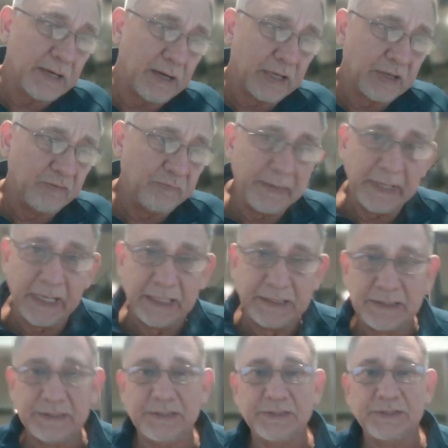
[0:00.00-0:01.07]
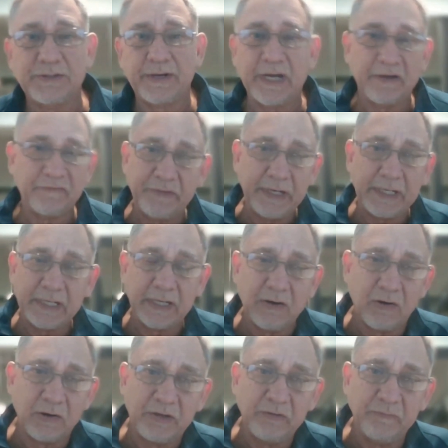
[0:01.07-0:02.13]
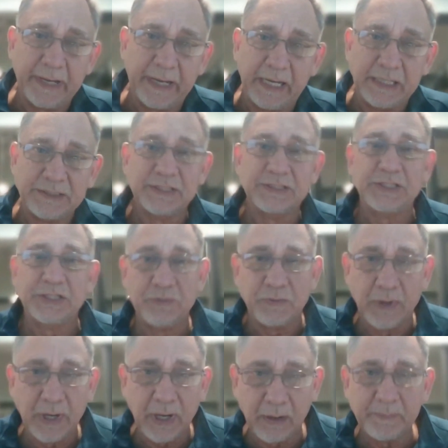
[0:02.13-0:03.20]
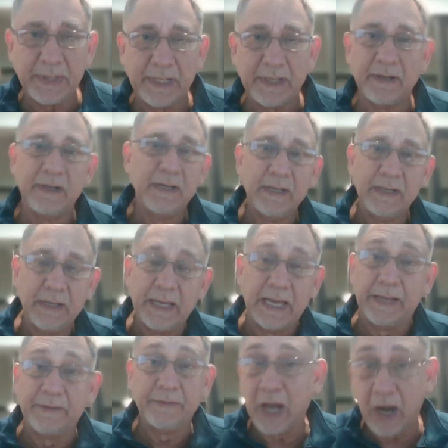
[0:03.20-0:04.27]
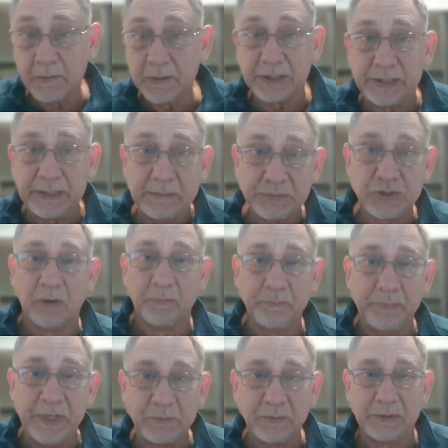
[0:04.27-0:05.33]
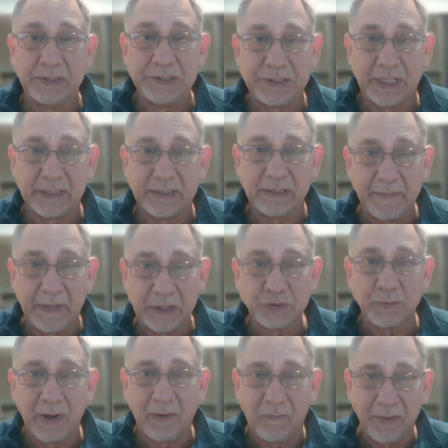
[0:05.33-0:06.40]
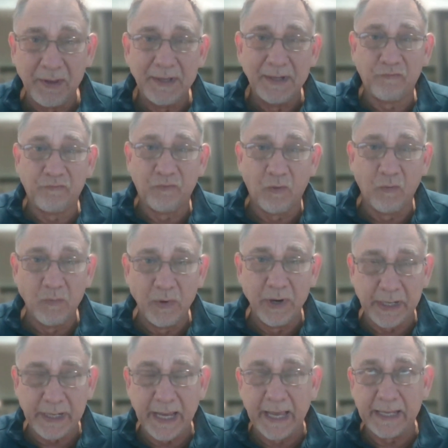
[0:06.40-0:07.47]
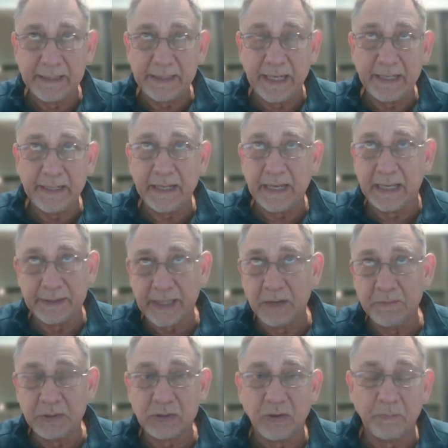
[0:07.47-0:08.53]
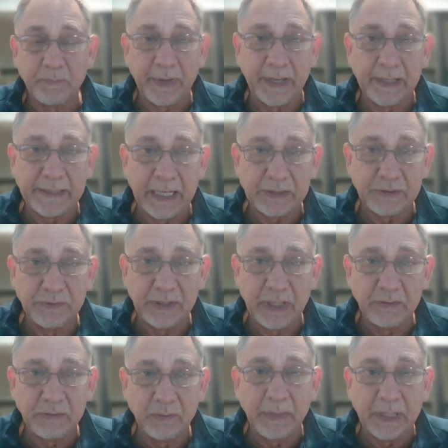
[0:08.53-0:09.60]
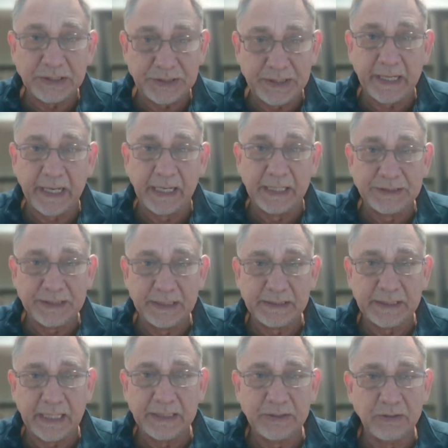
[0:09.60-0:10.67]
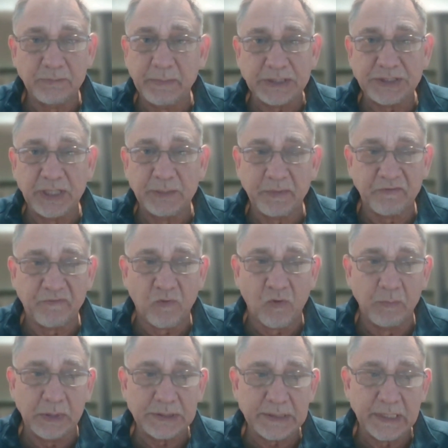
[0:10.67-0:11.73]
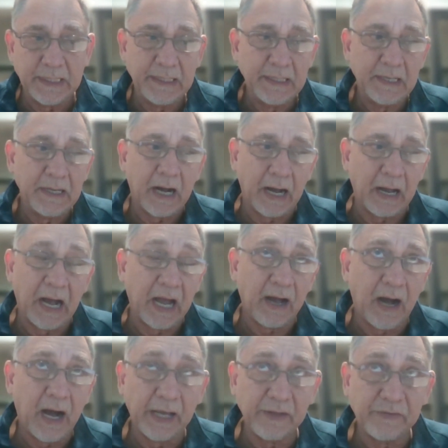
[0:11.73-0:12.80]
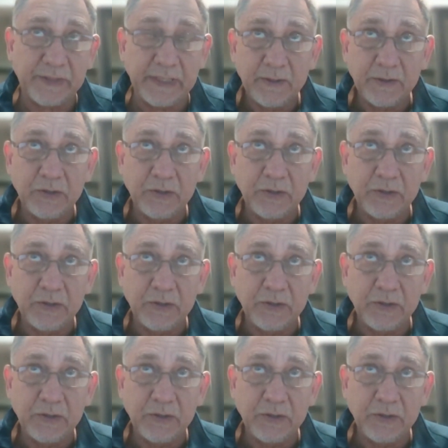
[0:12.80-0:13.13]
give me agents in South Africa, or give me agents in Colombia. And our teams compete with each other as well for work. And they would compare that to the domestic agent and domestic performance. I think